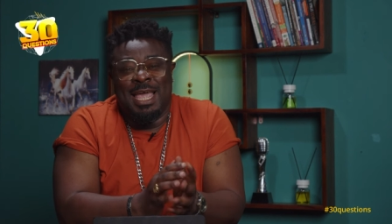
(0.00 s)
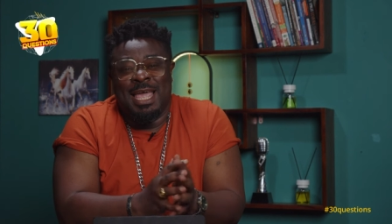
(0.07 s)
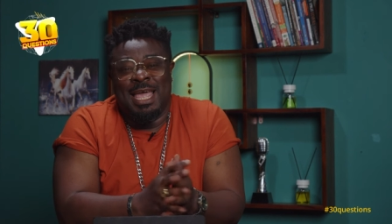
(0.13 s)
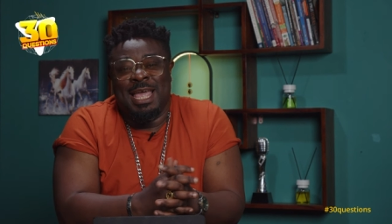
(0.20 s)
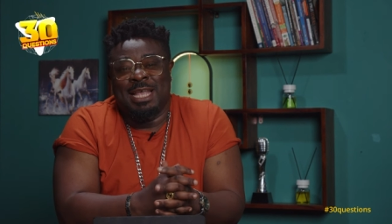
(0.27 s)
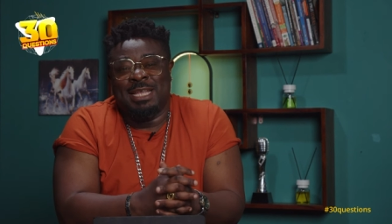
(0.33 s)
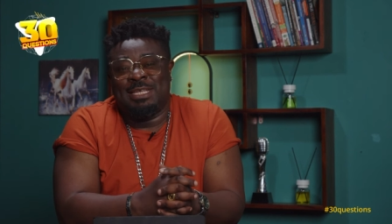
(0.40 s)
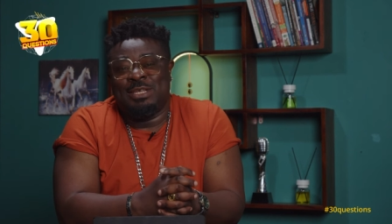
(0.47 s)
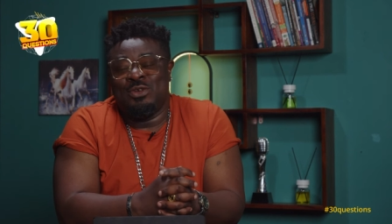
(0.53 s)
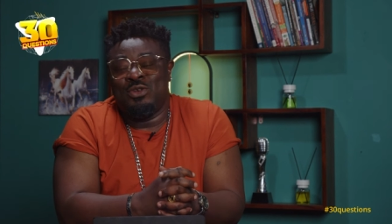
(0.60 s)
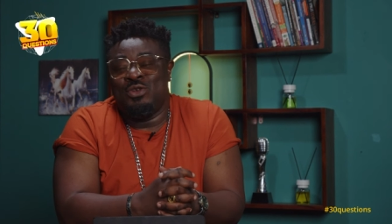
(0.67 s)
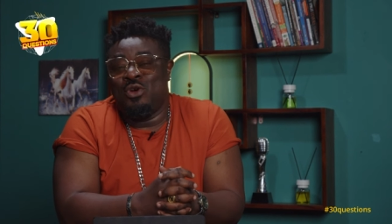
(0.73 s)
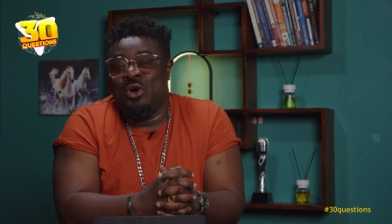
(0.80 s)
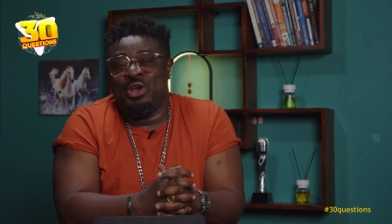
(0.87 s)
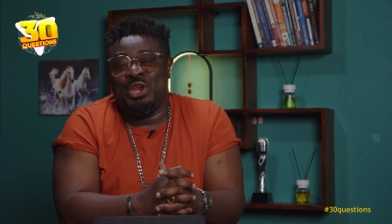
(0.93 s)
is
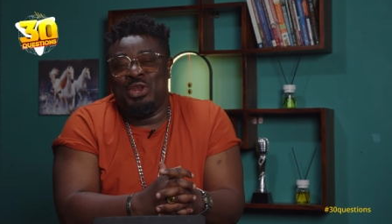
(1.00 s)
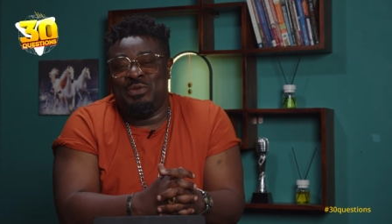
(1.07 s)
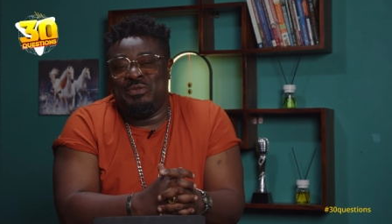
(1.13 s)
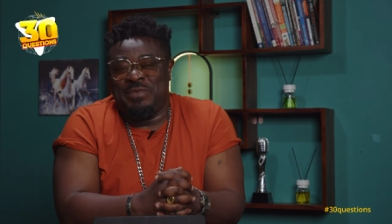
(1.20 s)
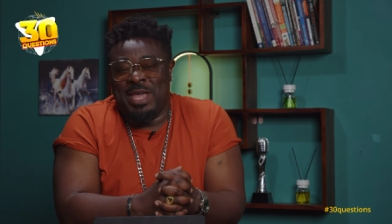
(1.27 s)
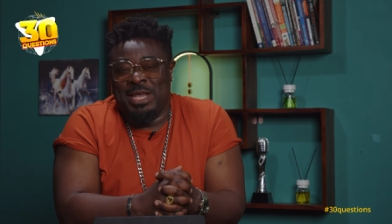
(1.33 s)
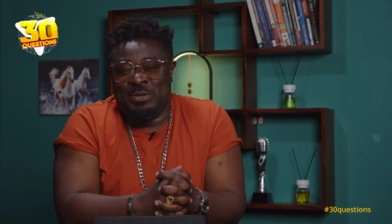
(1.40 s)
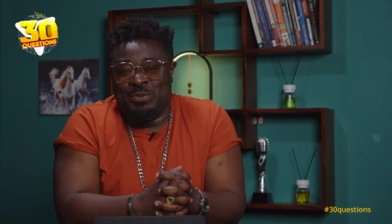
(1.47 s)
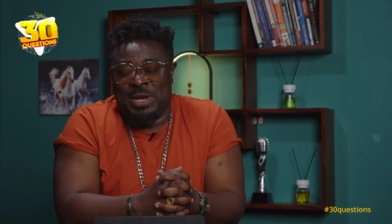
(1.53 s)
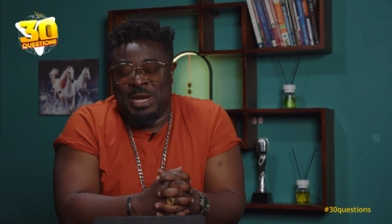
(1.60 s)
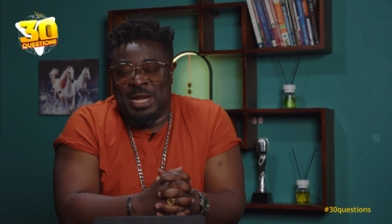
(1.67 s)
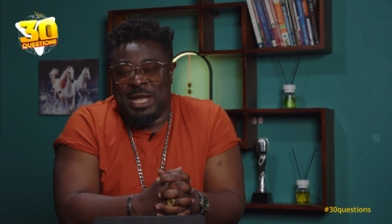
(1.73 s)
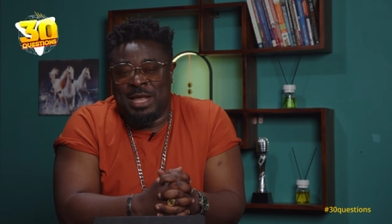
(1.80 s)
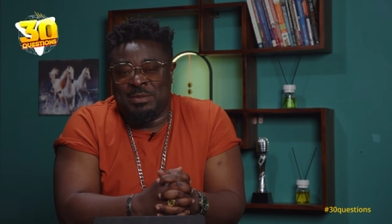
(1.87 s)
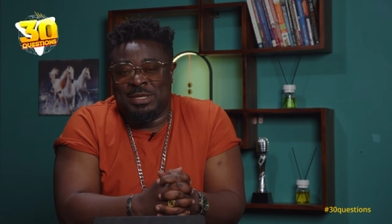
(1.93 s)
no new face when
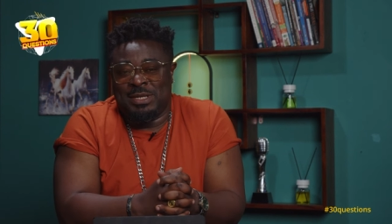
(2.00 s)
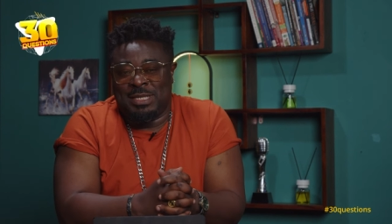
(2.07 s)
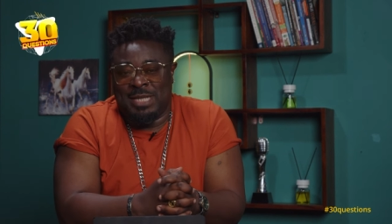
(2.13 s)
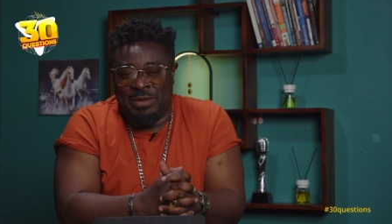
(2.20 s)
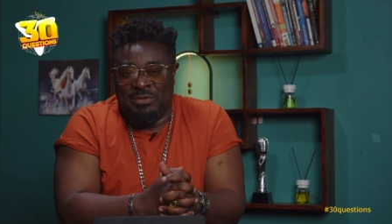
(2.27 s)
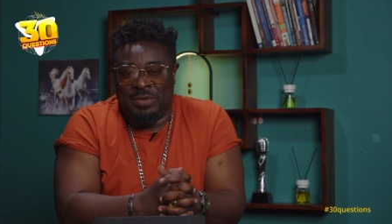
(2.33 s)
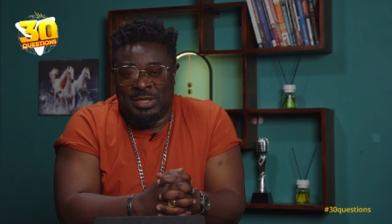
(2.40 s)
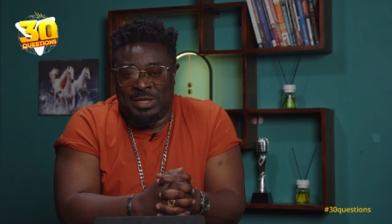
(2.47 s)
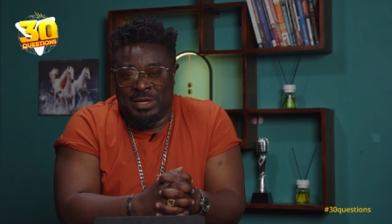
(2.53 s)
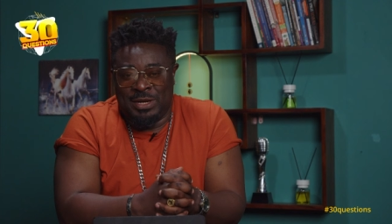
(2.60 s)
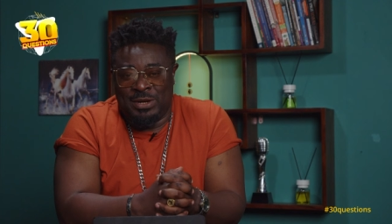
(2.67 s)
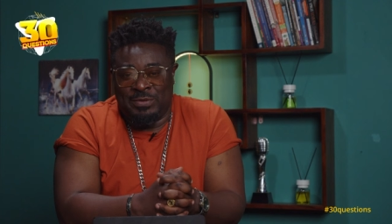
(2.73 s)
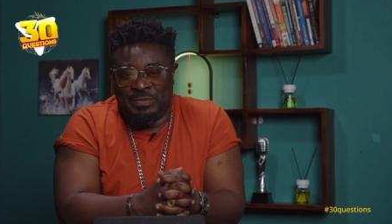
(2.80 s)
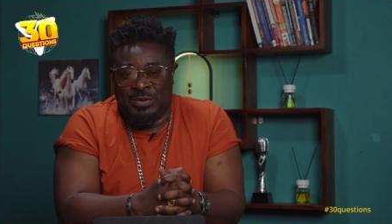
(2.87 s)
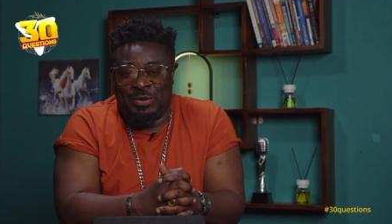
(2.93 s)
it comes to television
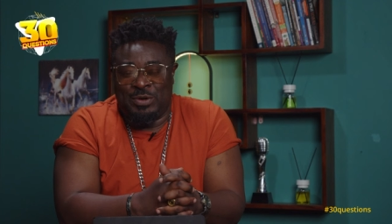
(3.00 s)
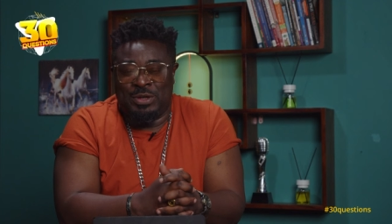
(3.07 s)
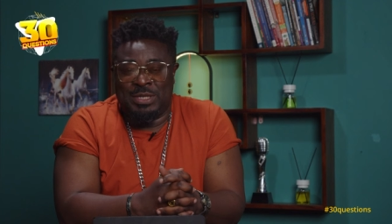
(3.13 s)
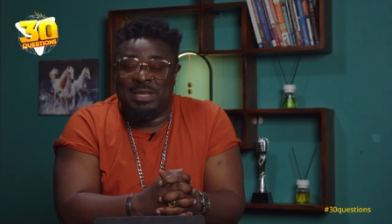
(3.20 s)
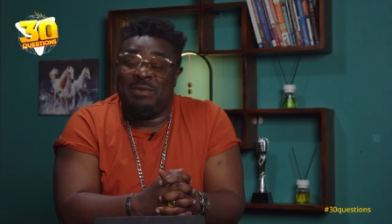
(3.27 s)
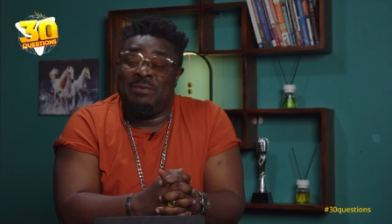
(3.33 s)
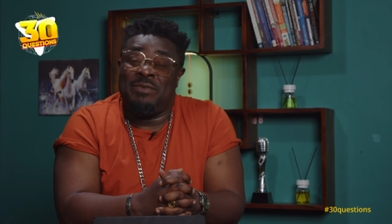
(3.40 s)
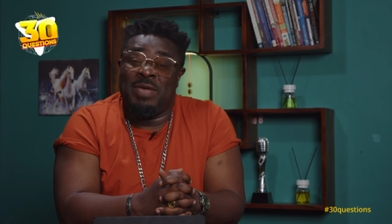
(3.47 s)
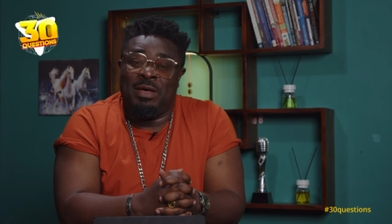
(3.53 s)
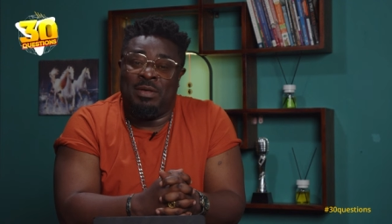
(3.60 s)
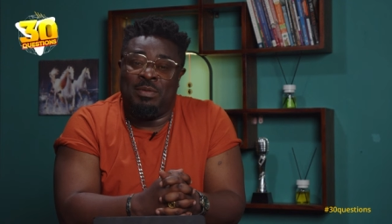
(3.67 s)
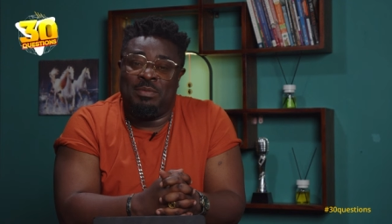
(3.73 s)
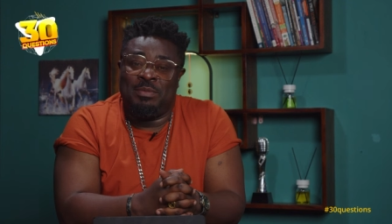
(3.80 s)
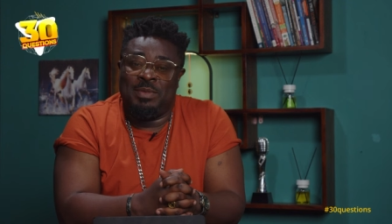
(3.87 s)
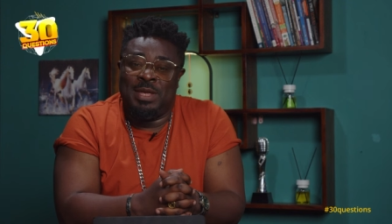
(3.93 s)
and, of course,
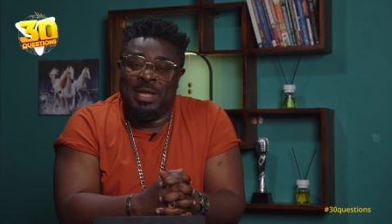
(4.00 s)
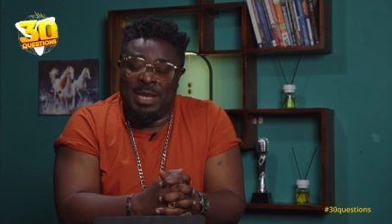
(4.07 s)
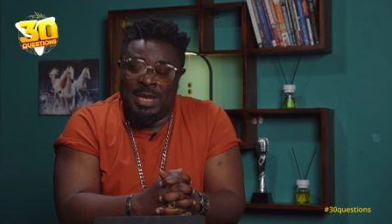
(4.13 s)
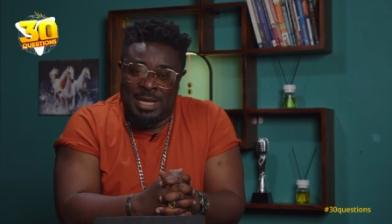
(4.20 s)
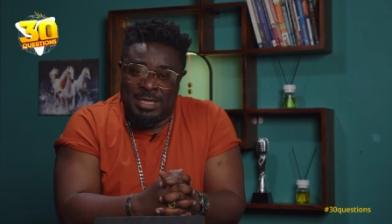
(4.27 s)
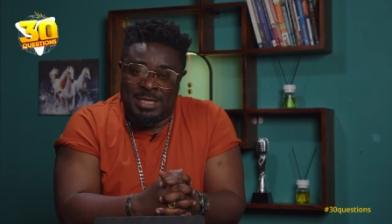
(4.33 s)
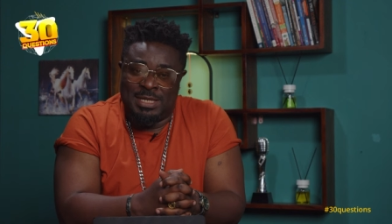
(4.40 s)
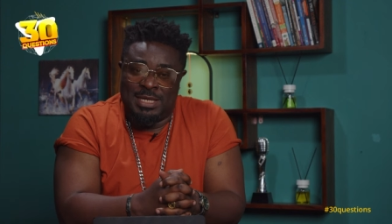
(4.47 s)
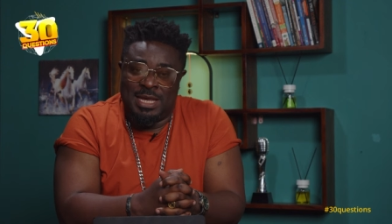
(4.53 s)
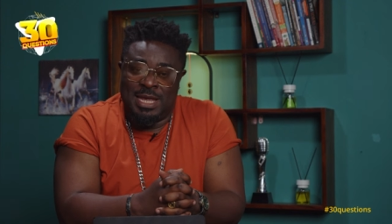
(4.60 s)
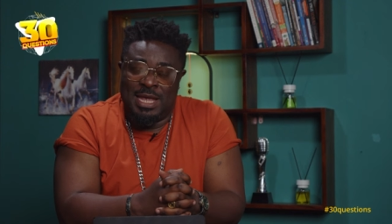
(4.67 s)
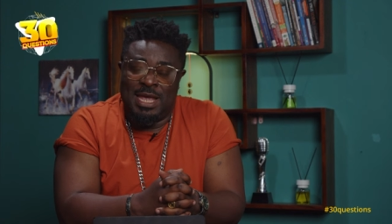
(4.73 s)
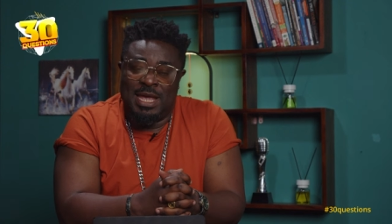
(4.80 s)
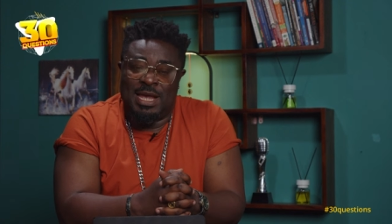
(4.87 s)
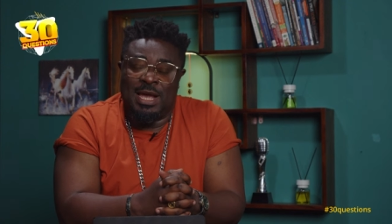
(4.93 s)
film in this
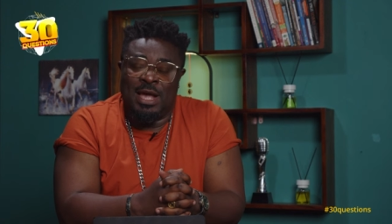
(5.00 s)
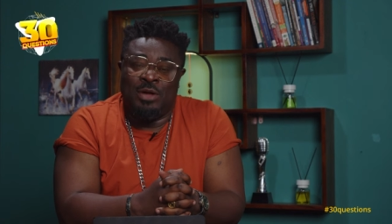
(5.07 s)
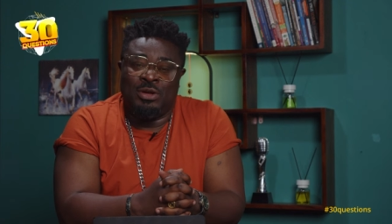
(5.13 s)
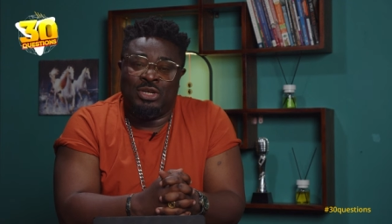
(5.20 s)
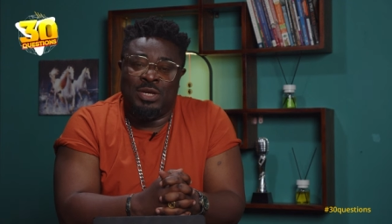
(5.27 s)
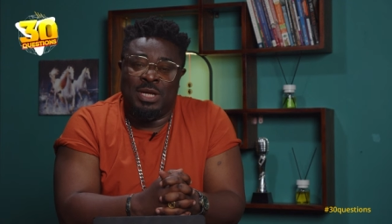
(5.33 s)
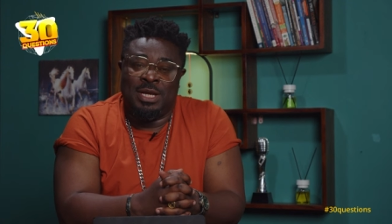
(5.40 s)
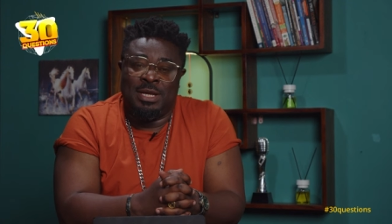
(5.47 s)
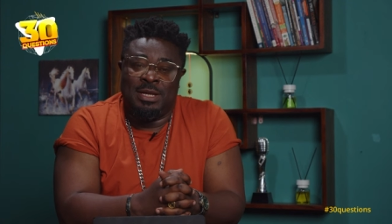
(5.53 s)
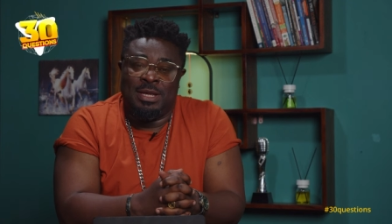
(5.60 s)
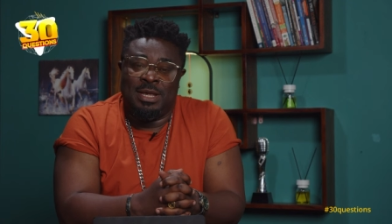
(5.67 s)
country.